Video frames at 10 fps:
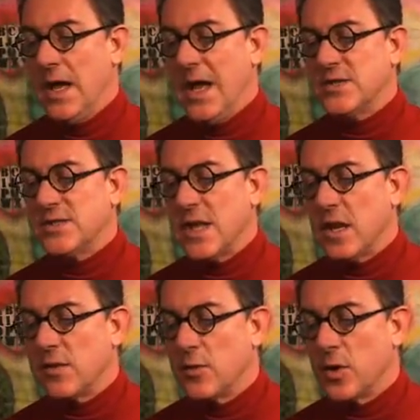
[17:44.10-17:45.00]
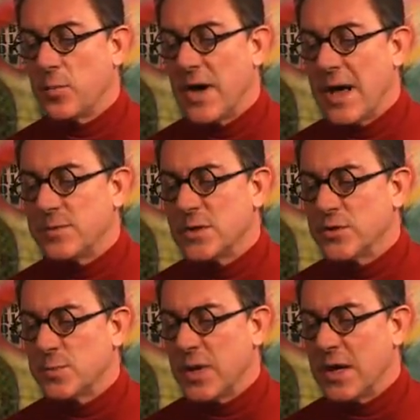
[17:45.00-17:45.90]
Instead, I thought perhaps
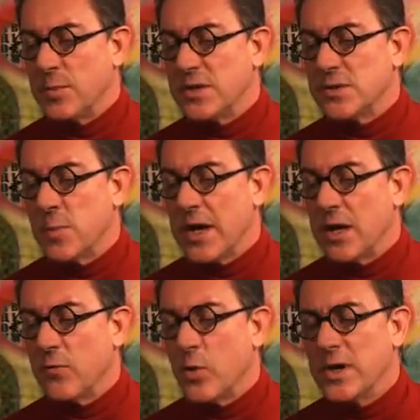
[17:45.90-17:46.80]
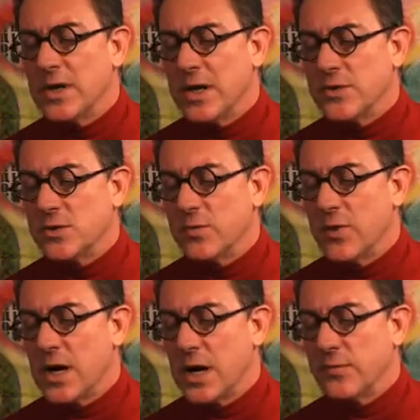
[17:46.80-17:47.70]
those babies might have one day
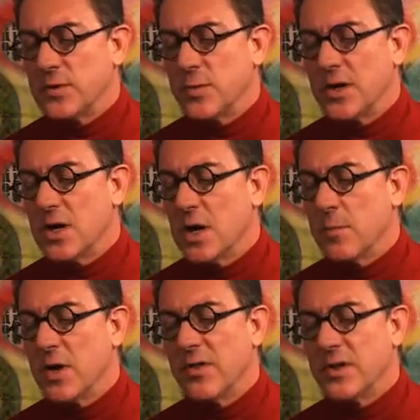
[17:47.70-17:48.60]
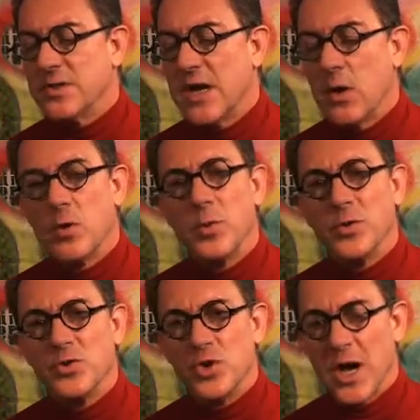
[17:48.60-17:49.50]
survived to become the
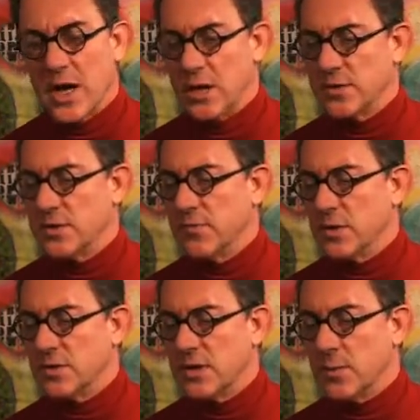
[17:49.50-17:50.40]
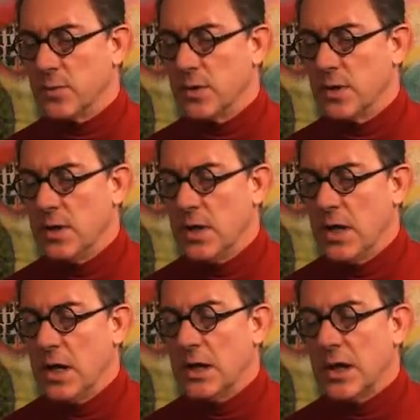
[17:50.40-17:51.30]
terrible giants of the deep,
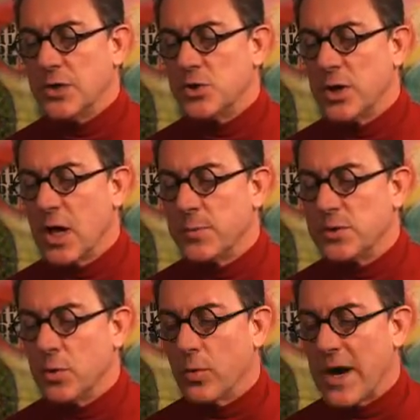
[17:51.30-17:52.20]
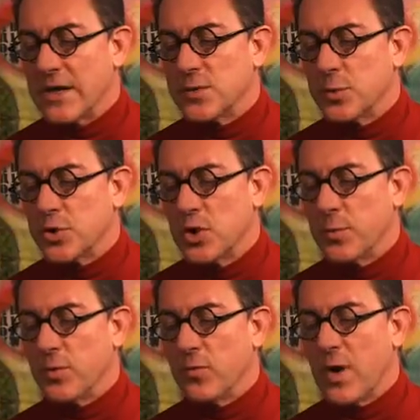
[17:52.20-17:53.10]
lunging up to grasp a
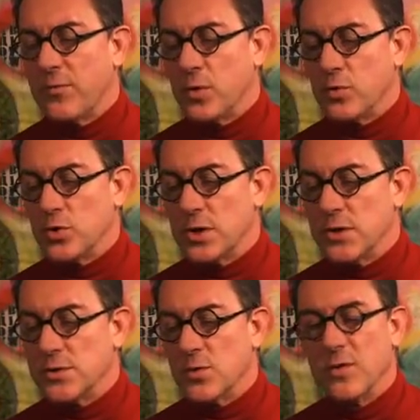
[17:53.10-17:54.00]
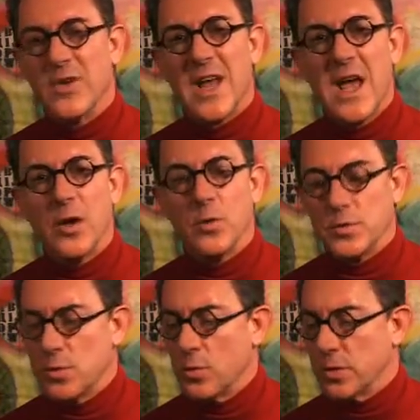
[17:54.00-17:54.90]
ship of refugees or even
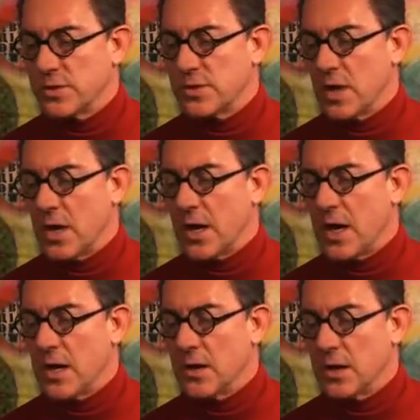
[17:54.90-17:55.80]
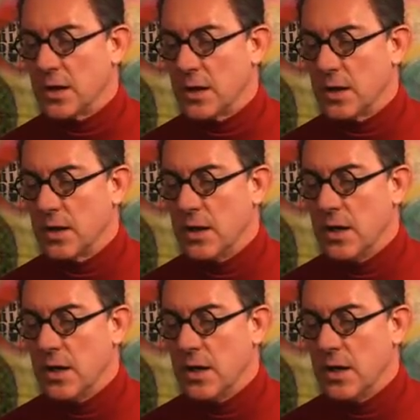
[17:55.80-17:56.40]
eco-tourists on holiday,